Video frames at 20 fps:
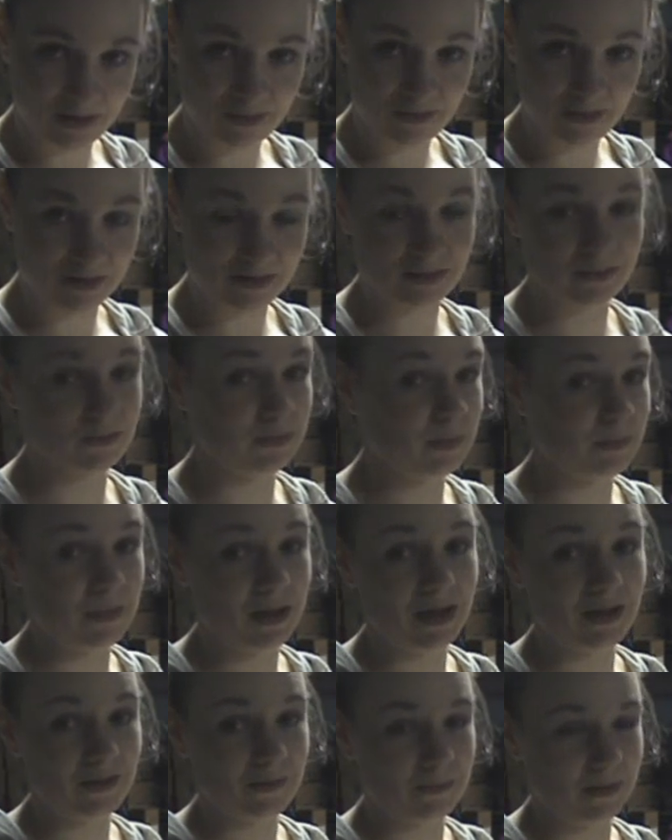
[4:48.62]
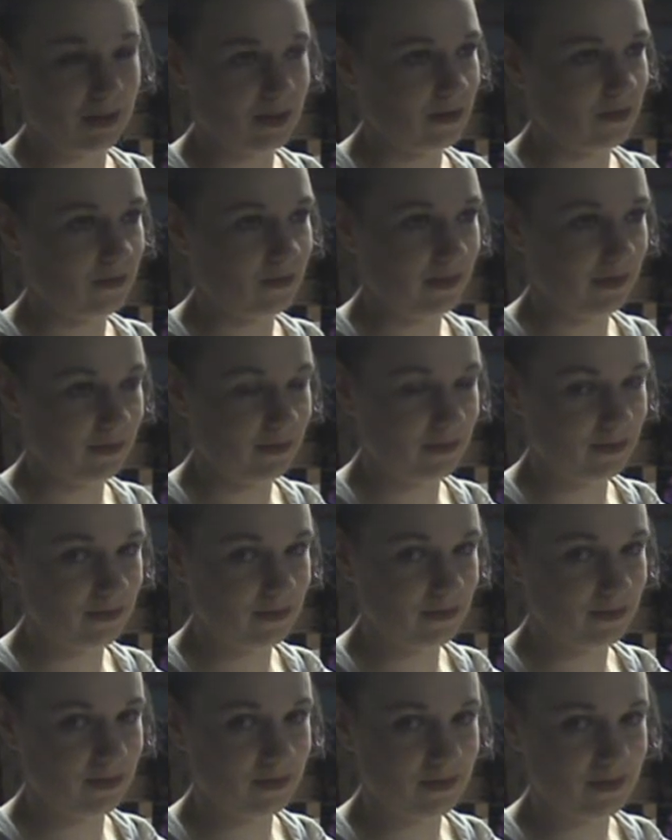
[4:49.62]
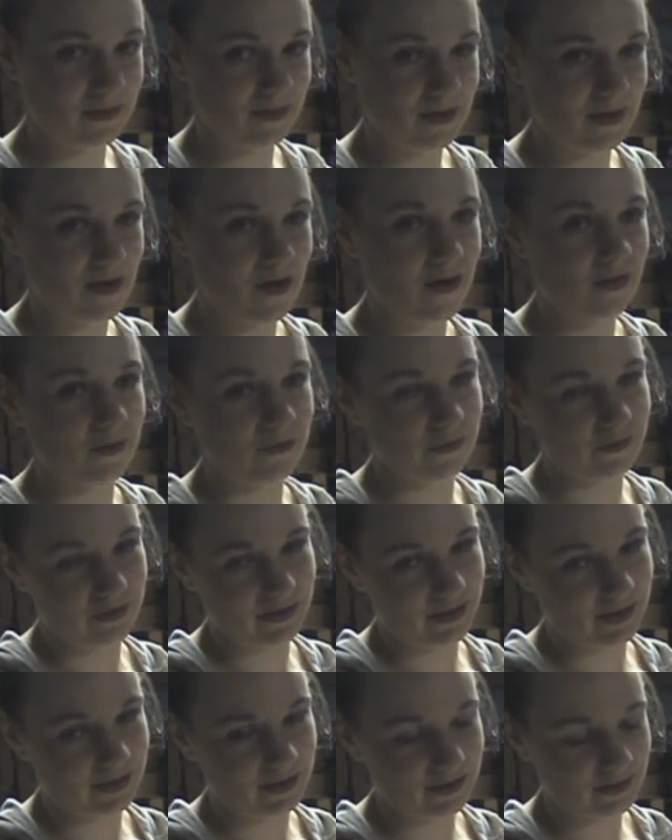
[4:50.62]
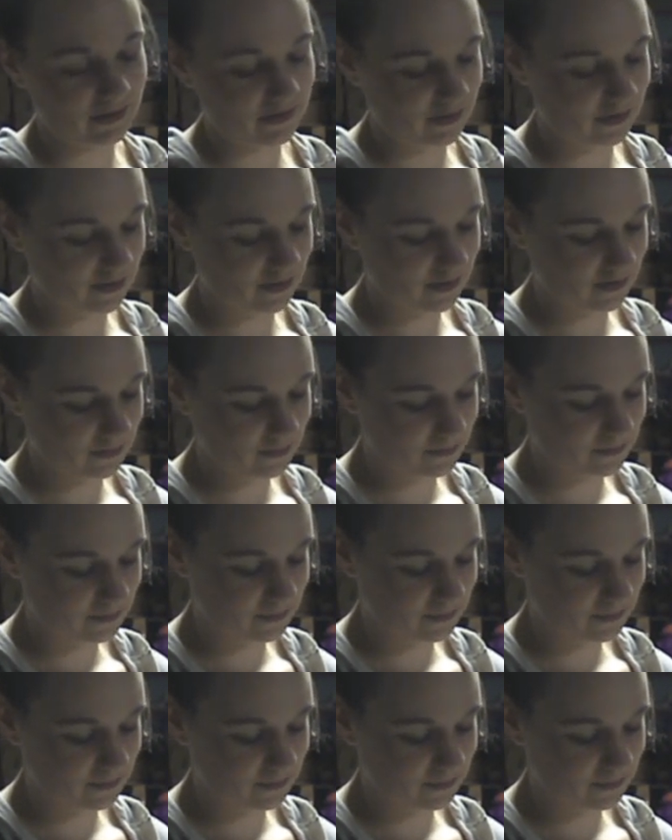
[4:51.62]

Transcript: I don't want to remake them again all over again next year,